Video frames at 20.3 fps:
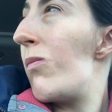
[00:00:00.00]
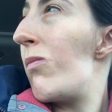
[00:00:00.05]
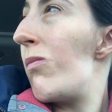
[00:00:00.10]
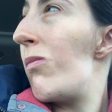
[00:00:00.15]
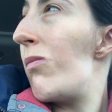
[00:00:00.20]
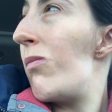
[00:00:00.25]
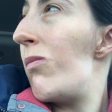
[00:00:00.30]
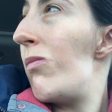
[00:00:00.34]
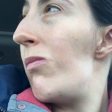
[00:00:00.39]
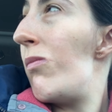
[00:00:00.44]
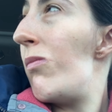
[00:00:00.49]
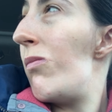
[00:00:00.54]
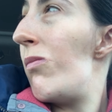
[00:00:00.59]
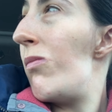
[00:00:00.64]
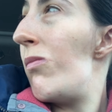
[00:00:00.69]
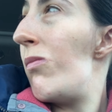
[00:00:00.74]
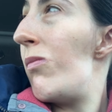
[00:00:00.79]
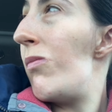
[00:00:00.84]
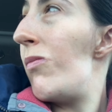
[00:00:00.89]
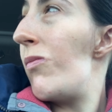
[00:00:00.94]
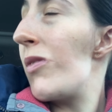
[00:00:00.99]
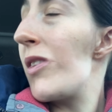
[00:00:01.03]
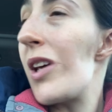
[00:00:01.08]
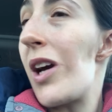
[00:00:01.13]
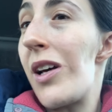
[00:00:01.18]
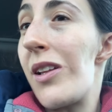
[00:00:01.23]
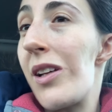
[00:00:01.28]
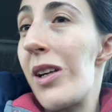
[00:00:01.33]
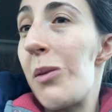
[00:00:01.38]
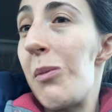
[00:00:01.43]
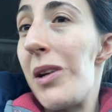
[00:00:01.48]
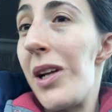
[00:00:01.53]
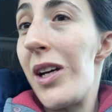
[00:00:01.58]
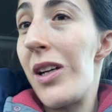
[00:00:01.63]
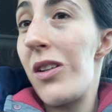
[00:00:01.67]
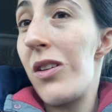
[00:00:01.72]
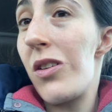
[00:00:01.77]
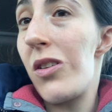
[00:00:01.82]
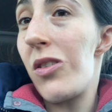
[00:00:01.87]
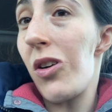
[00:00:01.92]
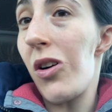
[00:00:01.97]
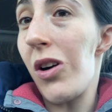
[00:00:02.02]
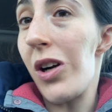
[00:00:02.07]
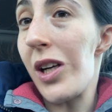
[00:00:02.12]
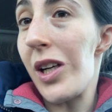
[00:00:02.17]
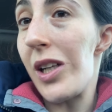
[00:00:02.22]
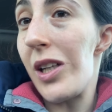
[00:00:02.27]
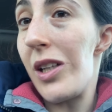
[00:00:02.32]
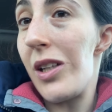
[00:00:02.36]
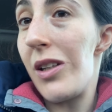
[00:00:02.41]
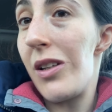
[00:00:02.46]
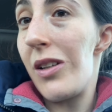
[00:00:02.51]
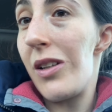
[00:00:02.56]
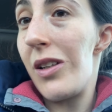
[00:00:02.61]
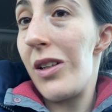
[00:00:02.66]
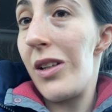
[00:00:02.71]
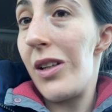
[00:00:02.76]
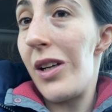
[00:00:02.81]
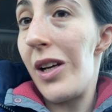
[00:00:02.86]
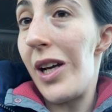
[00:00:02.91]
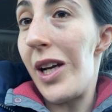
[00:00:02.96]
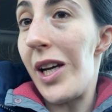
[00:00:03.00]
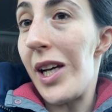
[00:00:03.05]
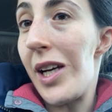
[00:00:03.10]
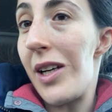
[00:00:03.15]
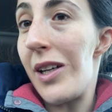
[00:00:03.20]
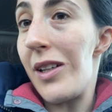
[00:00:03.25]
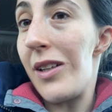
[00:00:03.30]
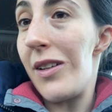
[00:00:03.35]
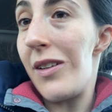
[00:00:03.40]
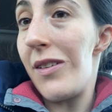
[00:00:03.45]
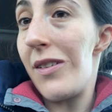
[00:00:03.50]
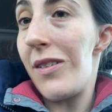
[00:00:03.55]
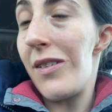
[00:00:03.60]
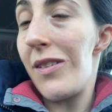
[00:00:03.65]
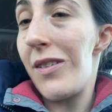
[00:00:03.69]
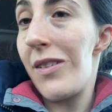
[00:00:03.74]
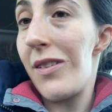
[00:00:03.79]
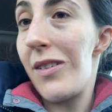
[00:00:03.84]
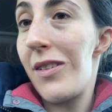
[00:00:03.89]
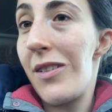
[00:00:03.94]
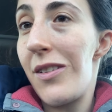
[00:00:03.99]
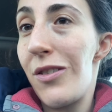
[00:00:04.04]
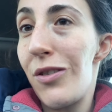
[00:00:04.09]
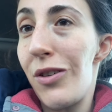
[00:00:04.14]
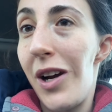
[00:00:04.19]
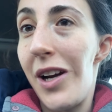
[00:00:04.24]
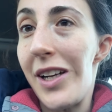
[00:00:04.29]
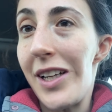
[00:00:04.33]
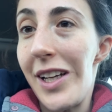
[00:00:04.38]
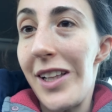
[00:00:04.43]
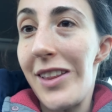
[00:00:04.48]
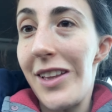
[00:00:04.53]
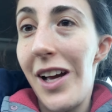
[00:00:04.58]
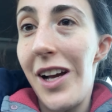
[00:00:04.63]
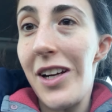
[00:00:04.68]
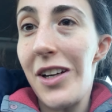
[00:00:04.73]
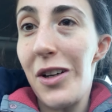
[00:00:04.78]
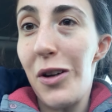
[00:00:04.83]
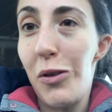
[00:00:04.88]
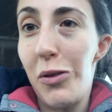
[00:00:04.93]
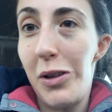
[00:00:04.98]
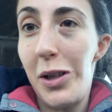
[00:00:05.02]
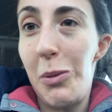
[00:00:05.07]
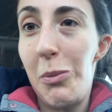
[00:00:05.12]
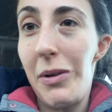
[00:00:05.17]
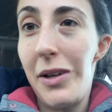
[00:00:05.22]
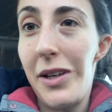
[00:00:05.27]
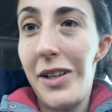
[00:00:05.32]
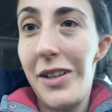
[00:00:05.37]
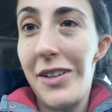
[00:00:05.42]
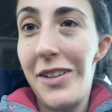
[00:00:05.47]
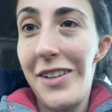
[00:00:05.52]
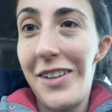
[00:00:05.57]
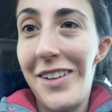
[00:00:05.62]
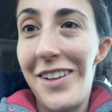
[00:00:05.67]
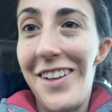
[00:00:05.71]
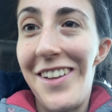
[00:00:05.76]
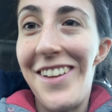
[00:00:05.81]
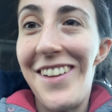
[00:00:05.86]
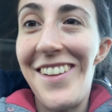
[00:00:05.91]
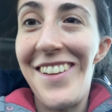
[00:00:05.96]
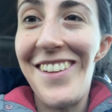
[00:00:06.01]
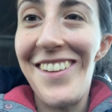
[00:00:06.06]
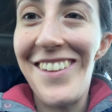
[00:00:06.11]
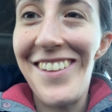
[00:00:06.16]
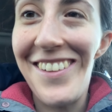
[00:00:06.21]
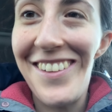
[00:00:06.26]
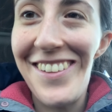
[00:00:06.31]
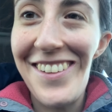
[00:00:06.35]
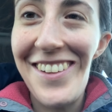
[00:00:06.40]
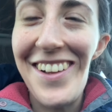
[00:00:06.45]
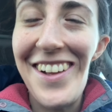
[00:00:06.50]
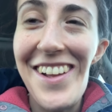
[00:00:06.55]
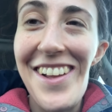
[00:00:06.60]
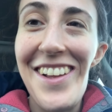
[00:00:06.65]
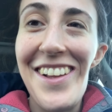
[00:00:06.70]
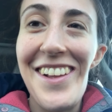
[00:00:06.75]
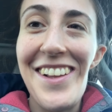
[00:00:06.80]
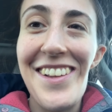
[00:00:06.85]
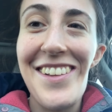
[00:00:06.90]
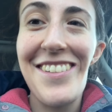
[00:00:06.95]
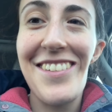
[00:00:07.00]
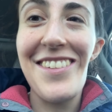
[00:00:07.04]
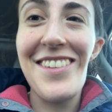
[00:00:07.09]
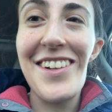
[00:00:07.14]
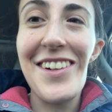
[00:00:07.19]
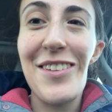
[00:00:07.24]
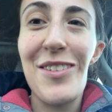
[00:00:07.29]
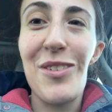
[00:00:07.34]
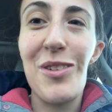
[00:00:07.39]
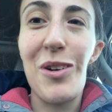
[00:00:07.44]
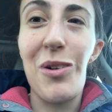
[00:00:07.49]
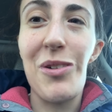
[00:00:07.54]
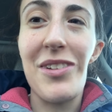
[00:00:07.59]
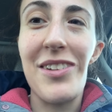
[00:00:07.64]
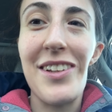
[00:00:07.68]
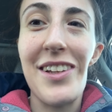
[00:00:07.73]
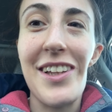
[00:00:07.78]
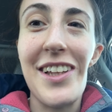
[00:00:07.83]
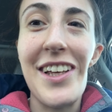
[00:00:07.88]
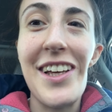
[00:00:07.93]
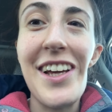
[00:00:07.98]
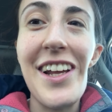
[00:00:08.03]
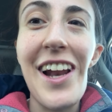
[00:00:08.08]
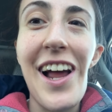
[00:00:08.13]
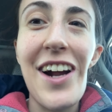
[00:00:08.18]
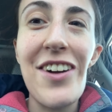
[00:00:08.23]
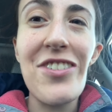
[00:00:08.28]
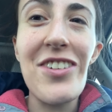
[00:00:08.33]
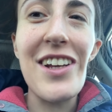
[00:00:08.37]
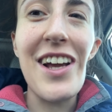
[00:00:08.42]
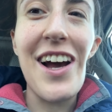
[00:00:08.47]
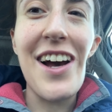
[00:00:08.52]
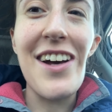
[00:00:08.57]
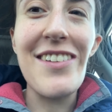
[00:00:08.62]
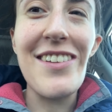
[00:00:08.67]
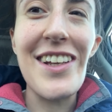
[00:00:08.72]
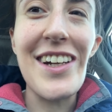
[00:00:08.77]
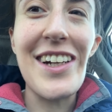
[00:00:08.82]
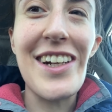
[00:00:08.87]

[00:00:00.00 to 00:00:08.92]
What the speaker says: think I'm going to head to Target and try to get that creamer. It's like so silly. It actually has